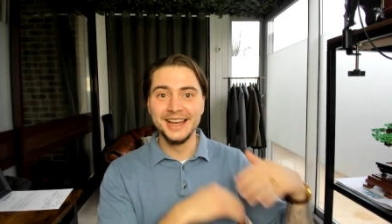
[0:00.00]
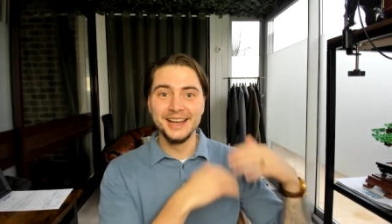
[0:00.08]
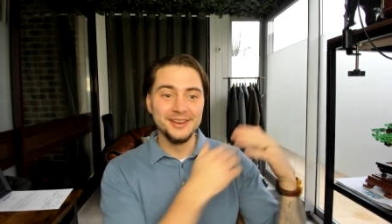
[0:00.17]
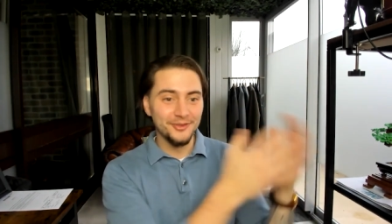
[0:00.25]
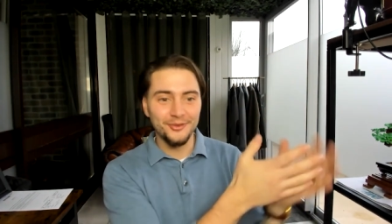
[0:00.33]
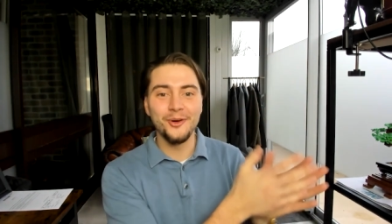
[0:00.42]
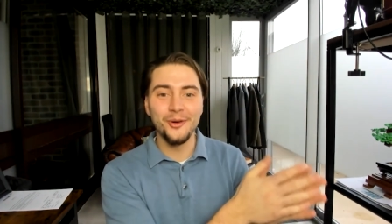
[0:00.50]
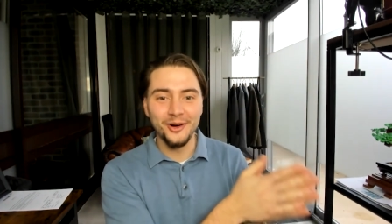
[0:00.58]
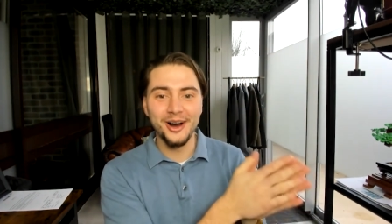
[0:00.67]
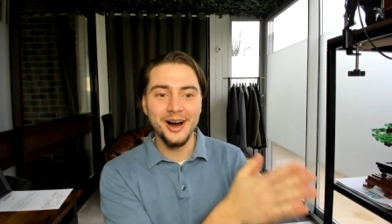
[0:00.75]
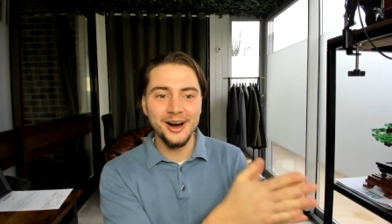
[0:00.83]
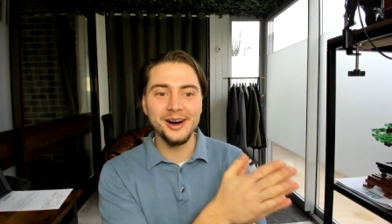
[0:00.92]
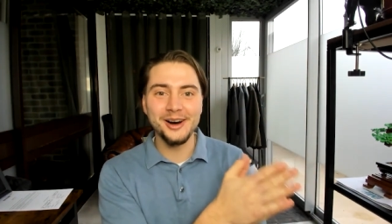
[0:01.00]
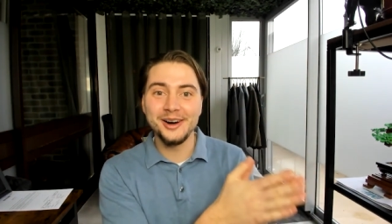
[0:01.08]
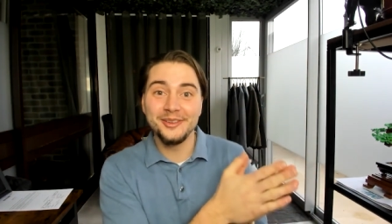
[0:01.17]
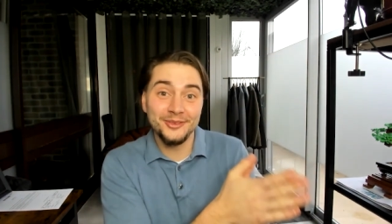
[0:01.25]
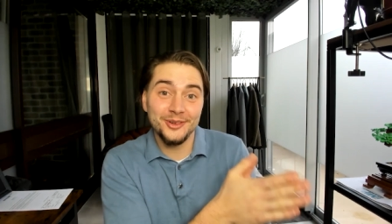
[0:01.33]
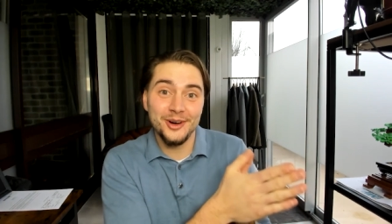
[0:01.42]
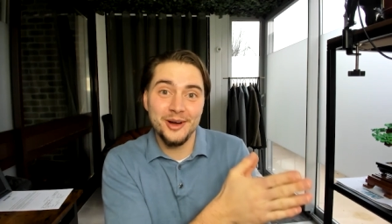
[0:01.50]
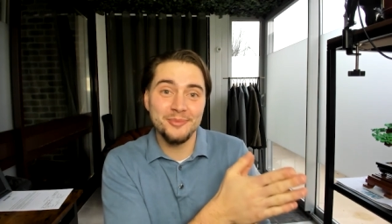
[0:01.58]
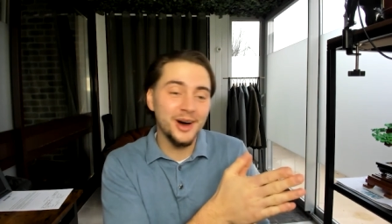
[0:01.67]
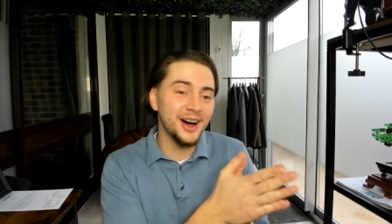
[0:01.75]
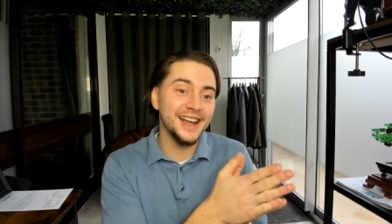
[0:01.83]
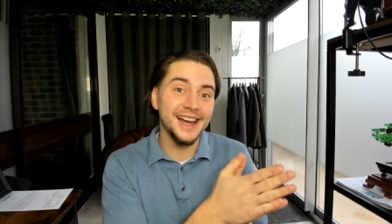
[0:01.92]
for our
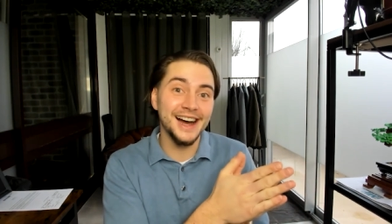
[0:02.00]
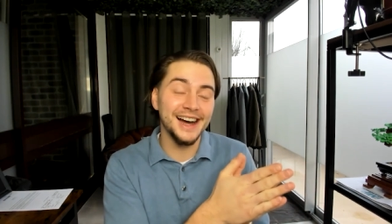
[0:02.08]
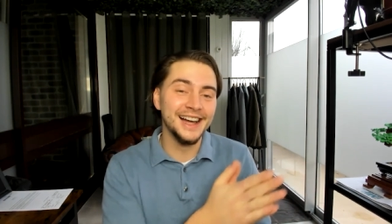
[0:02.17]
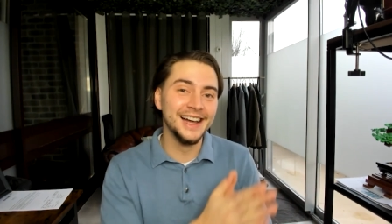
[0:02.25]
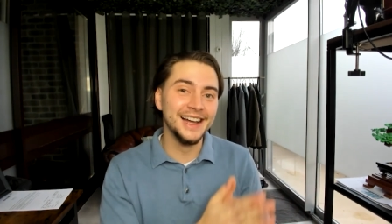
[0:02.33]
buyer